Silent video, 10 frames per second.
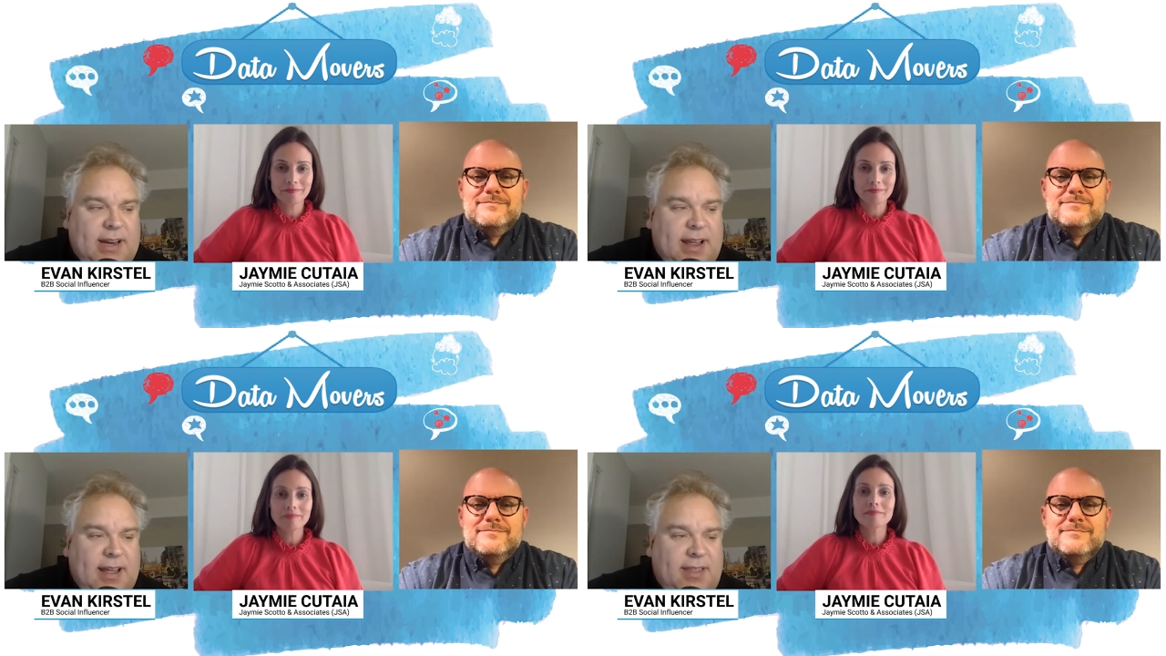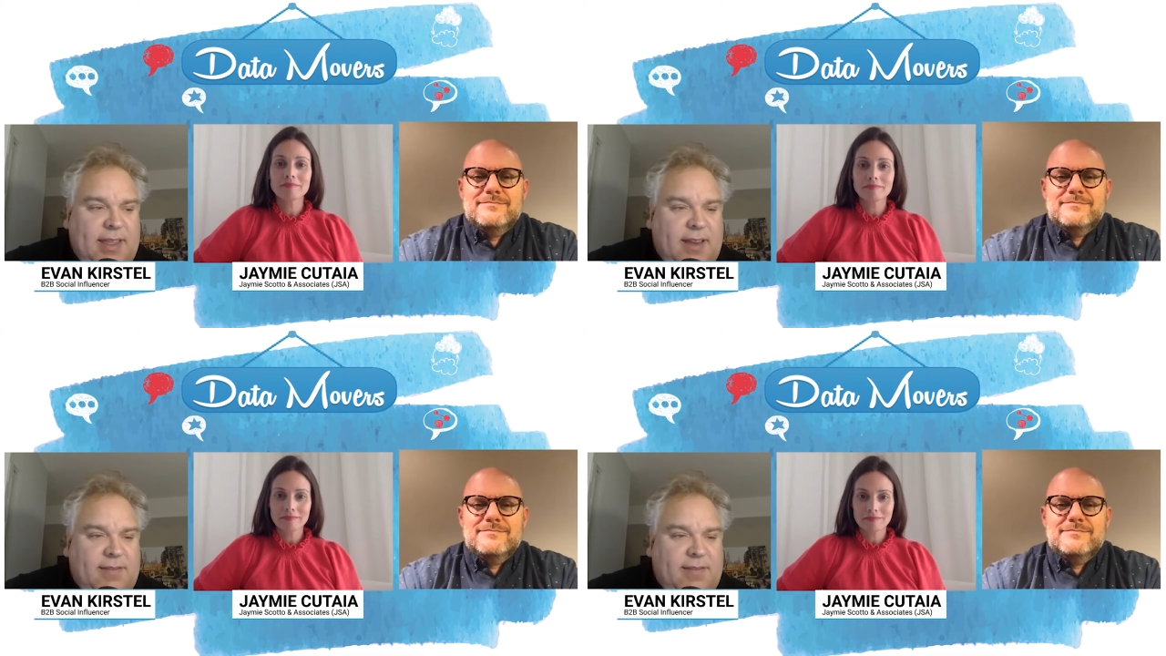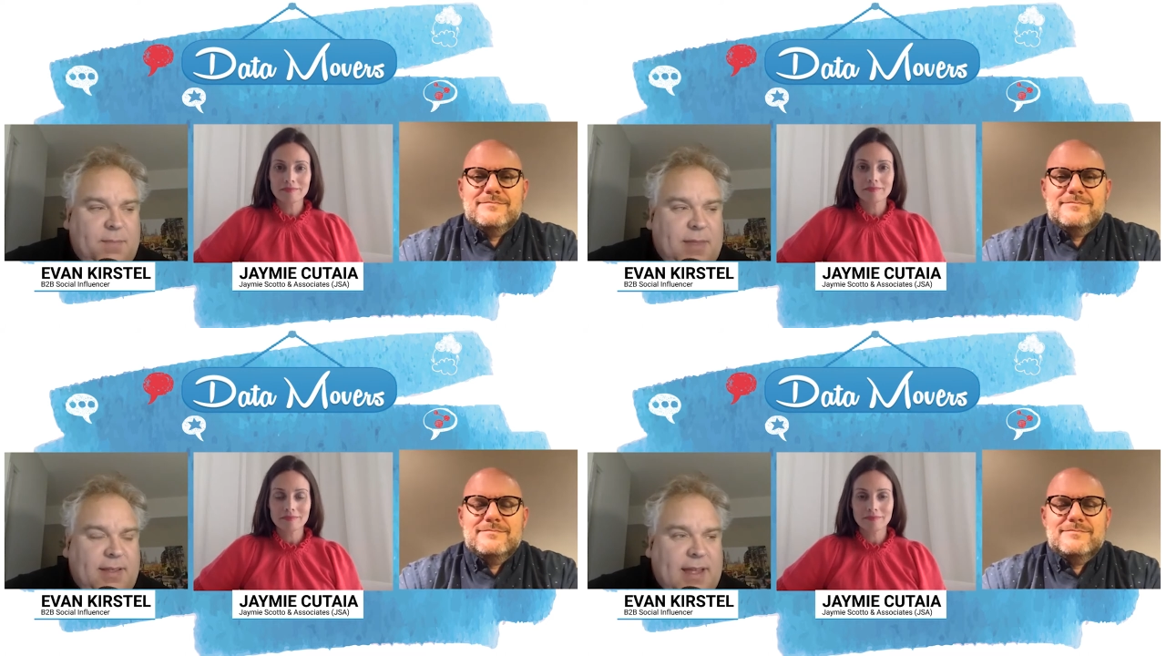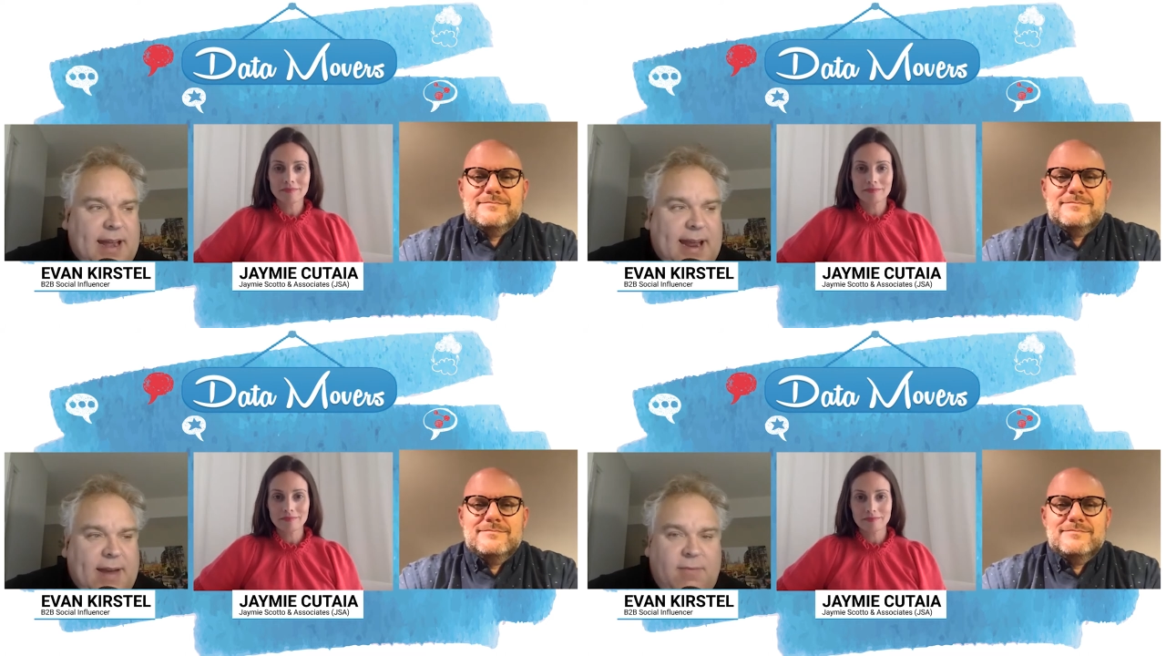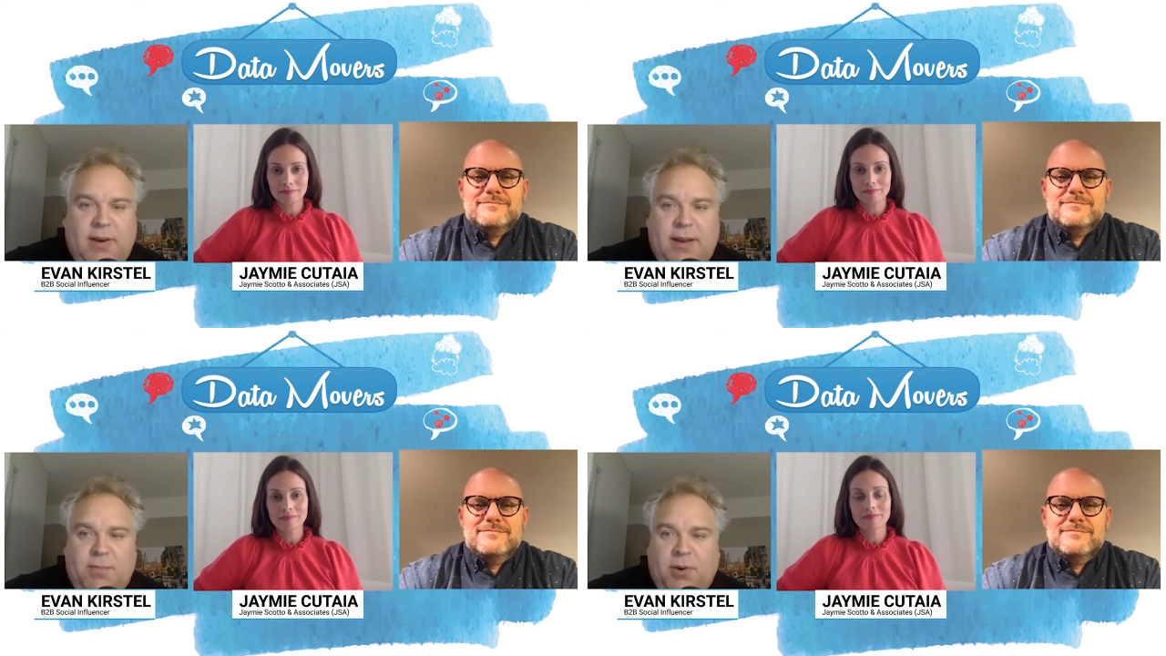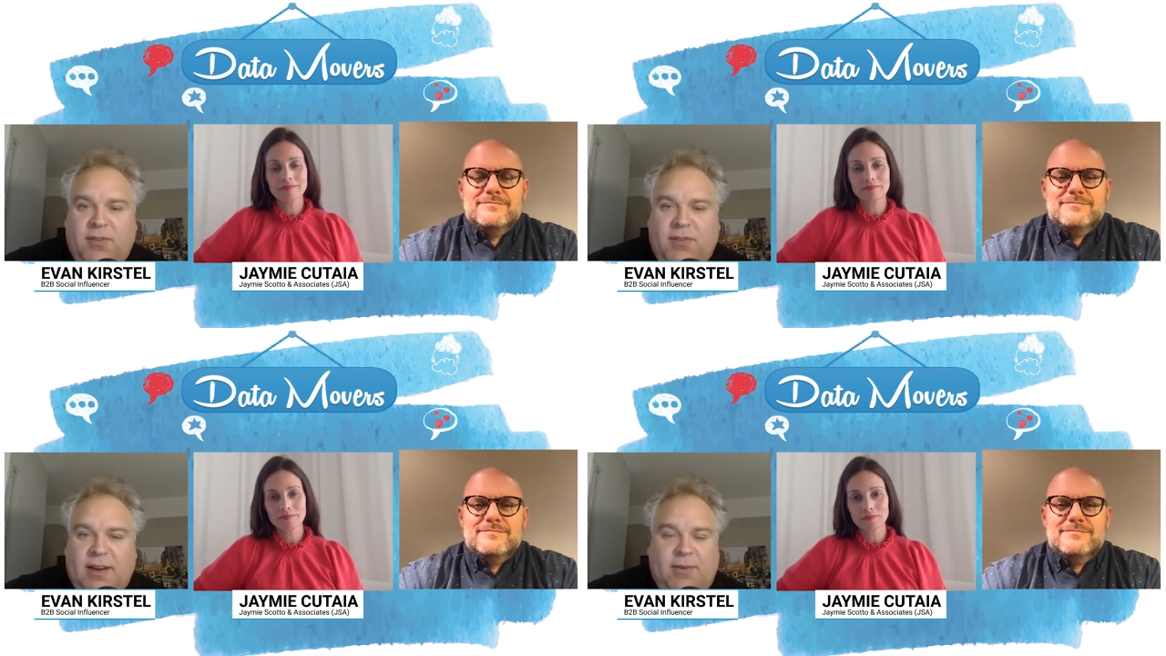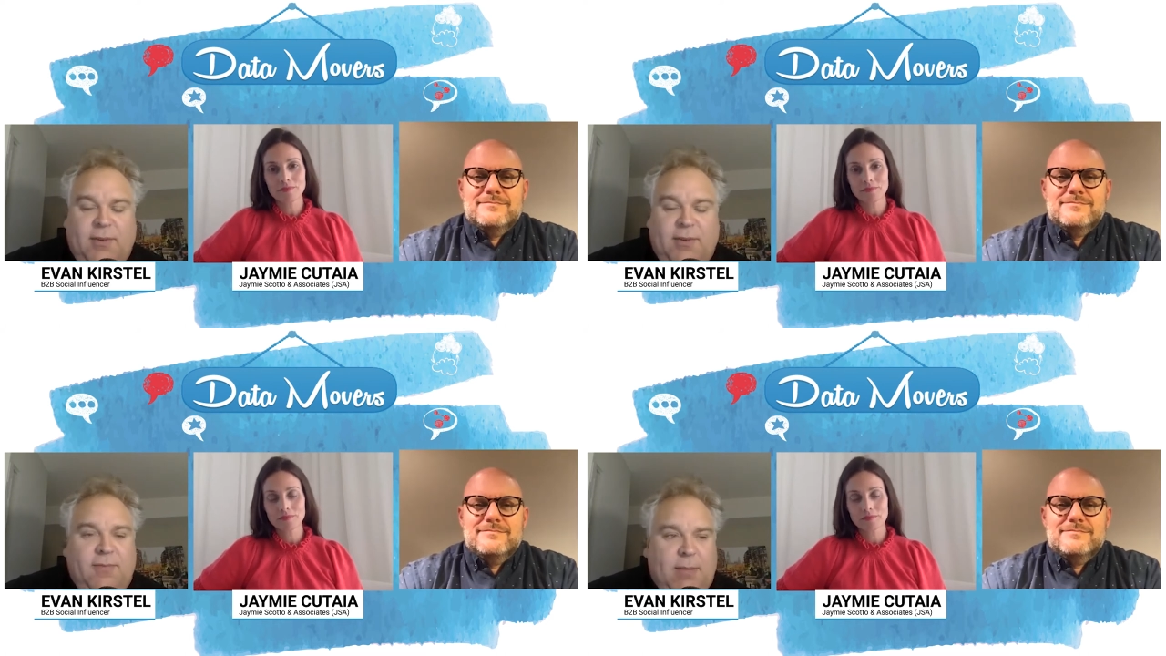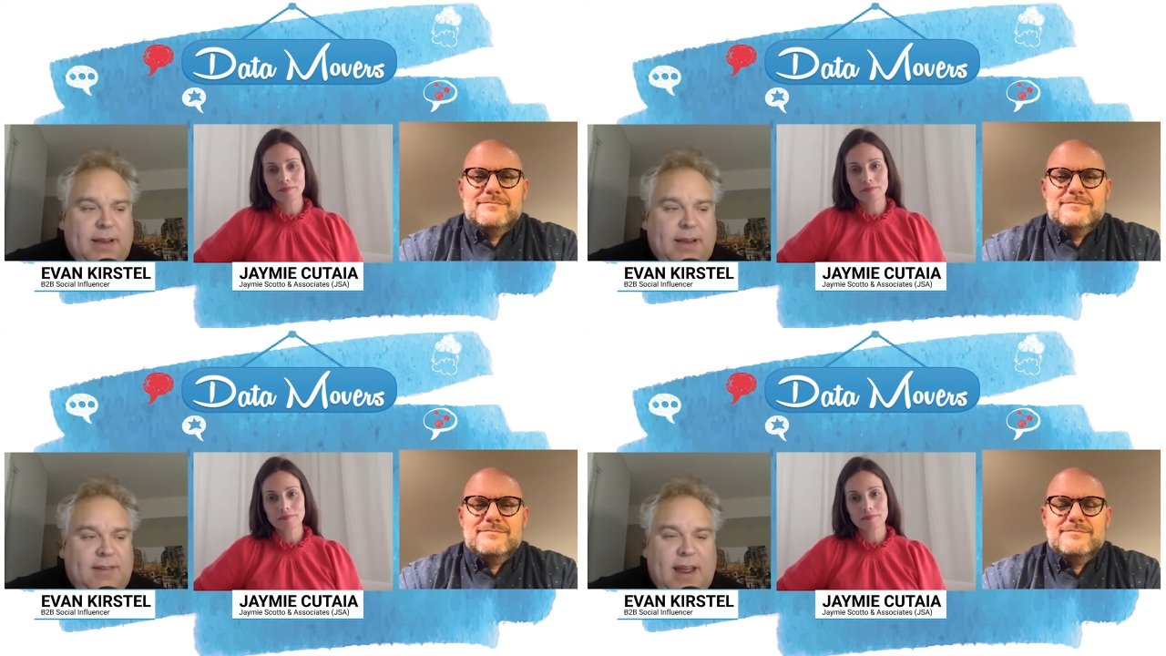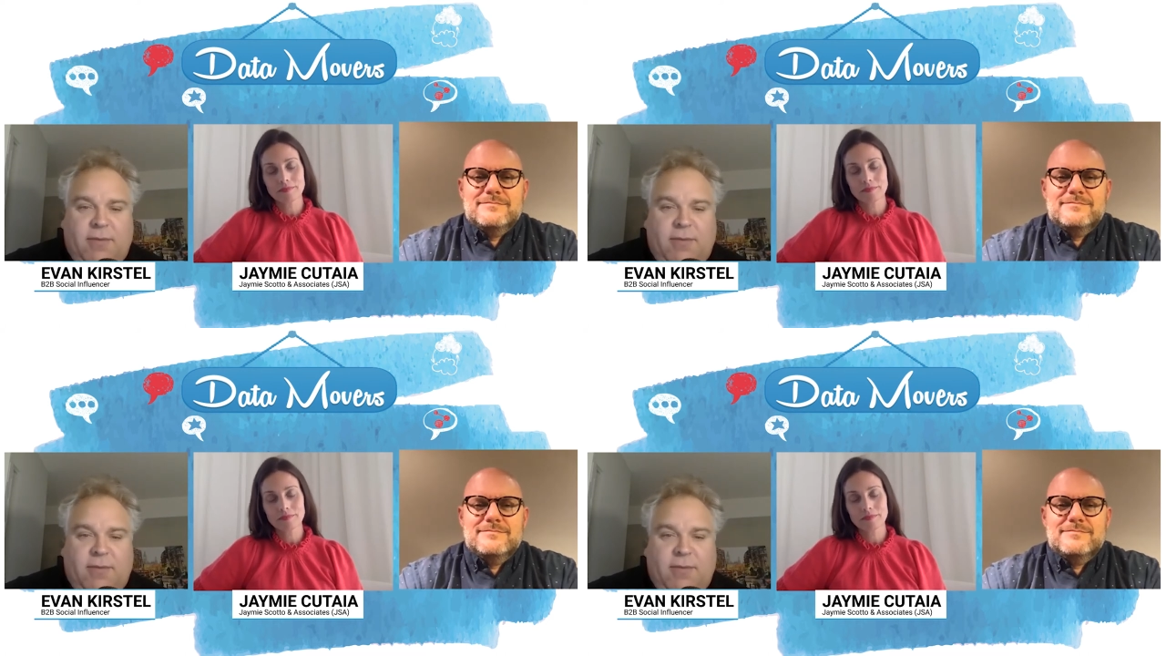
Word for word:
Speaker 1: and I think it's something that every person, every family is now